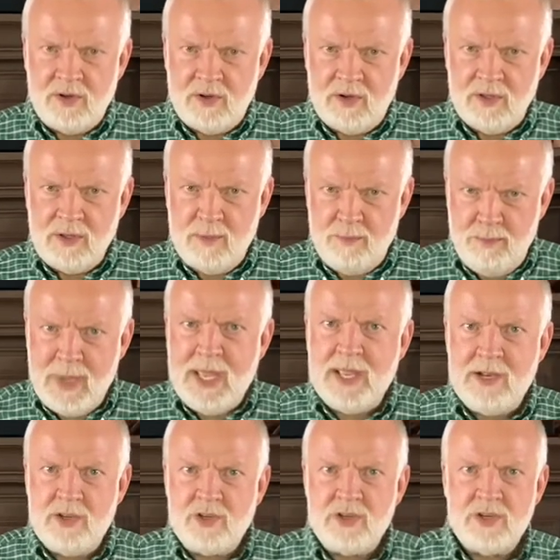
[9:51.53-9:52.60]
on the
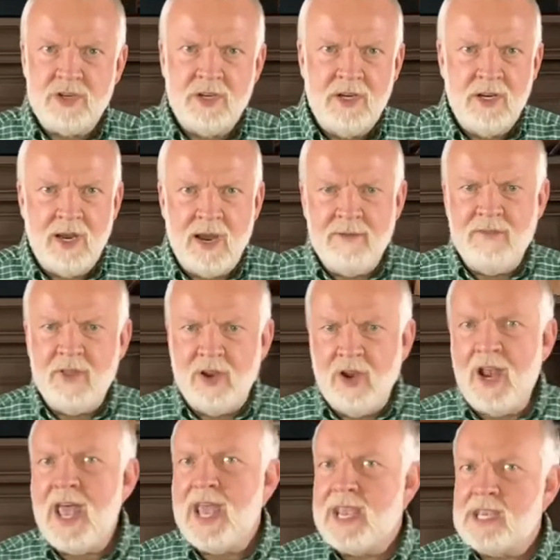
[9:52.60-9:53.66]
beach of the
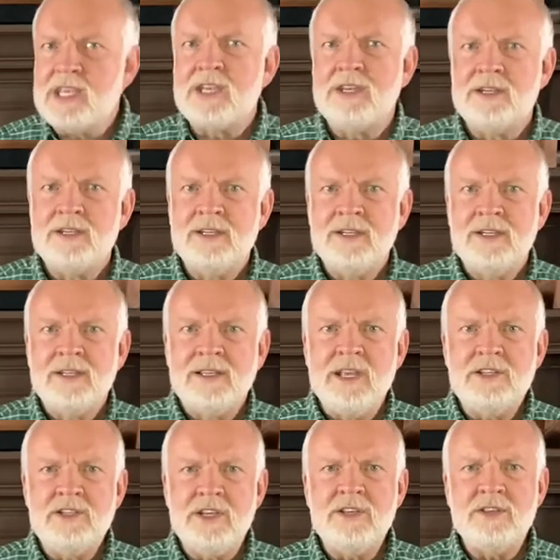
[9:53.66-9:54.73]
lake that
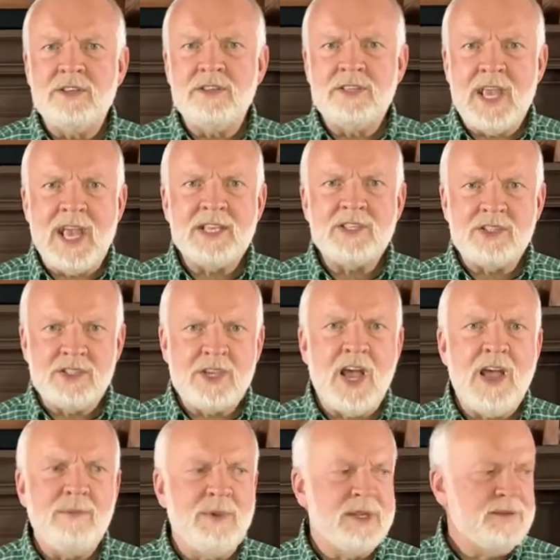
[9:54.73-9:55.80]
Jesus asked
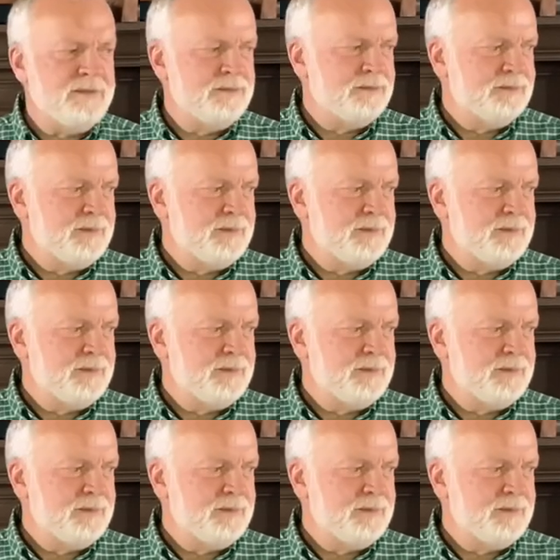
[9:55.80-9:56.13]
Simon,